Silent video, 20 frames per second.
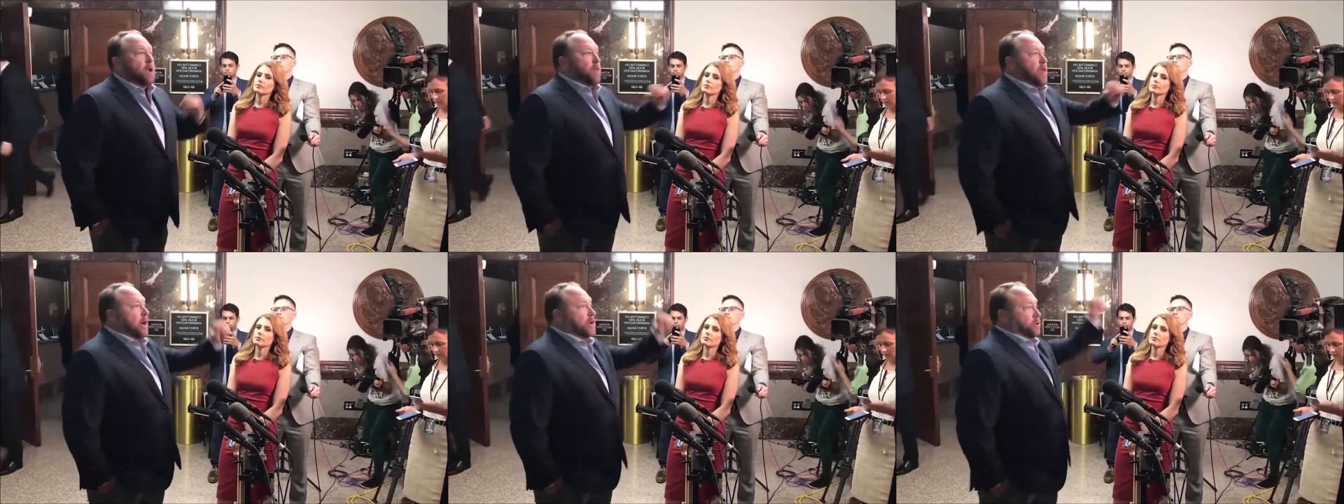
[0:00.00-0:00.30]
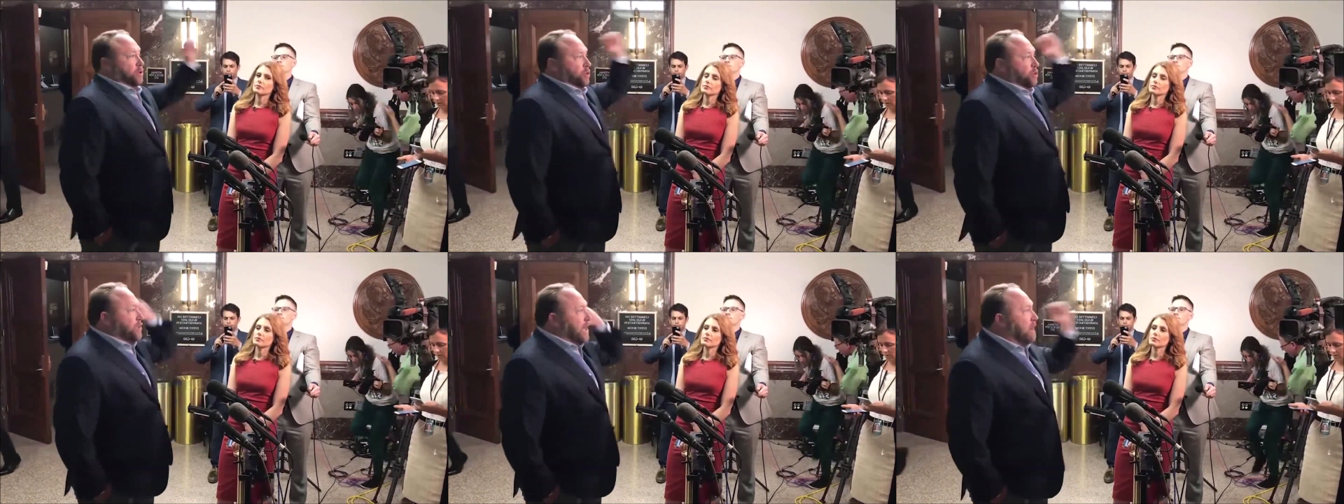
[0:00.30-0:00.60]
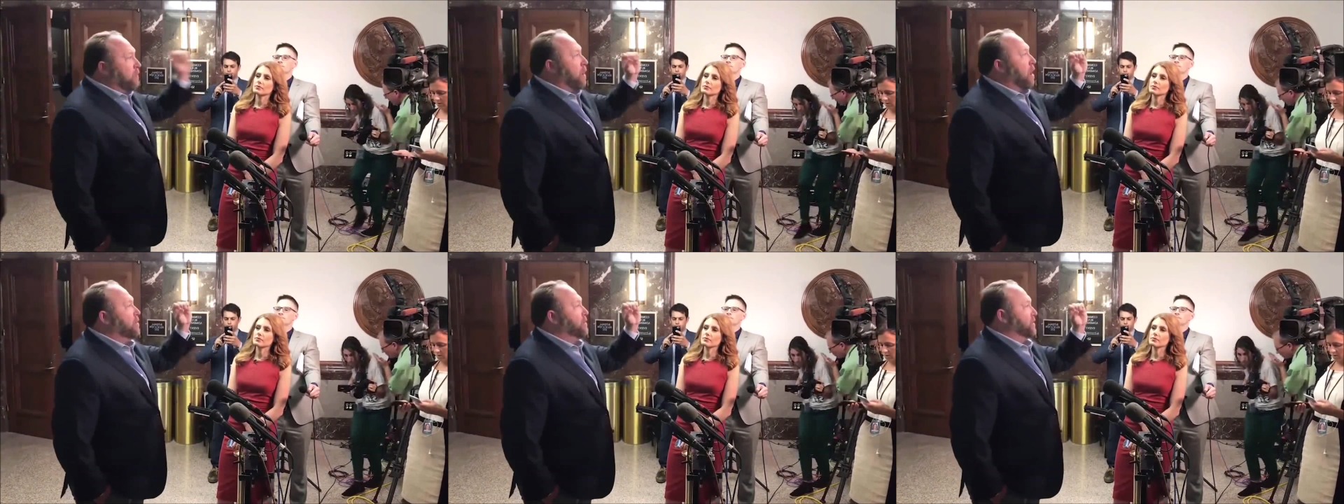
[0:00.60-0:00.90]
there's
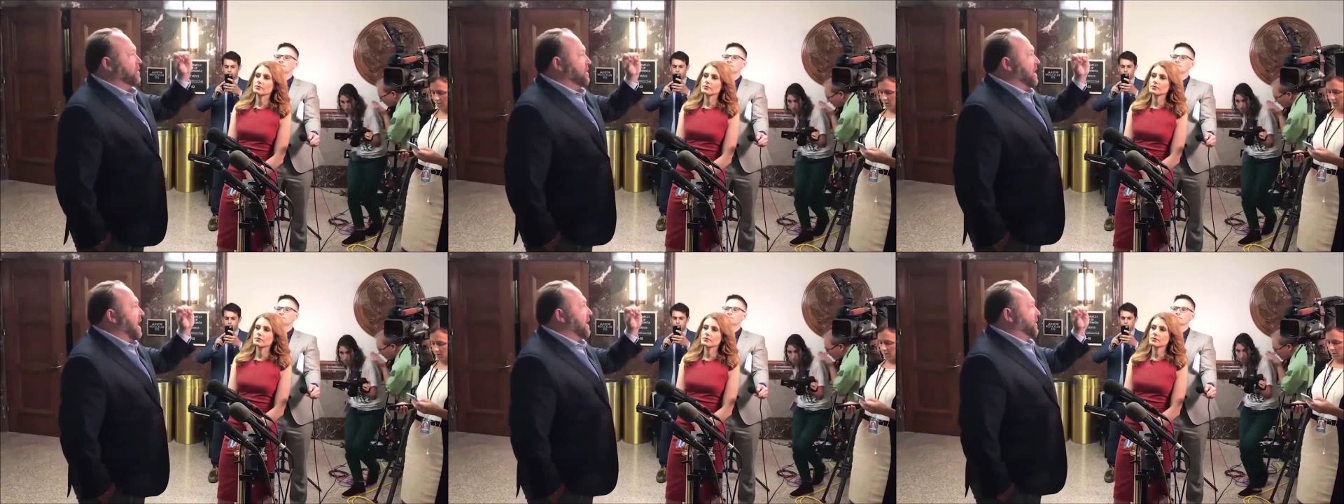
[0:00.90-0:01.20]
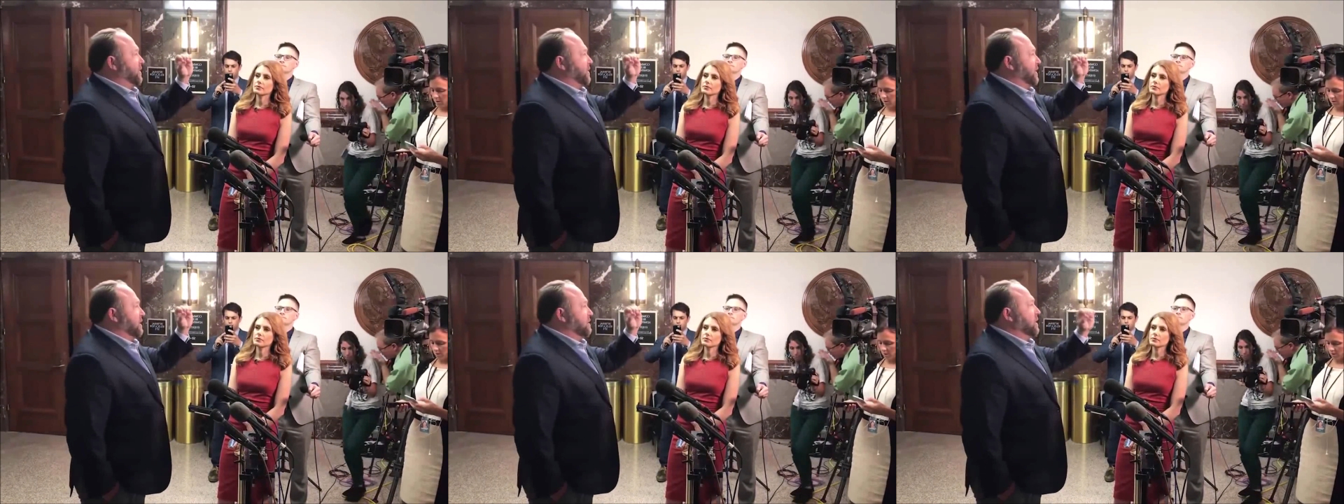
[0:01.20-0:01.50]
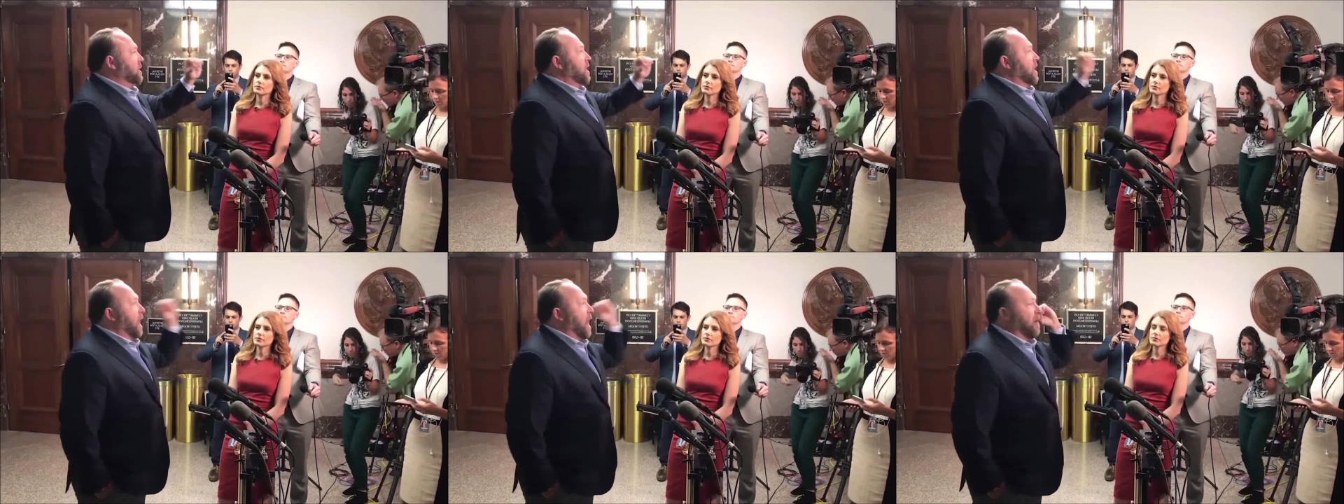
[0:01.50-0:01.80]
zero
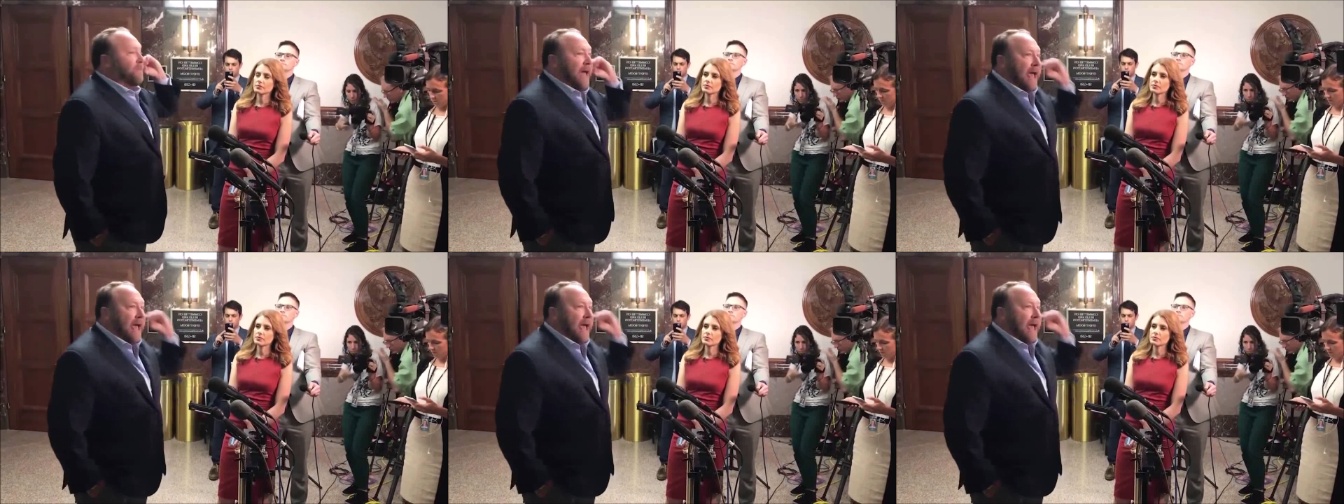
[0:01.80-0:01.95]
discussion of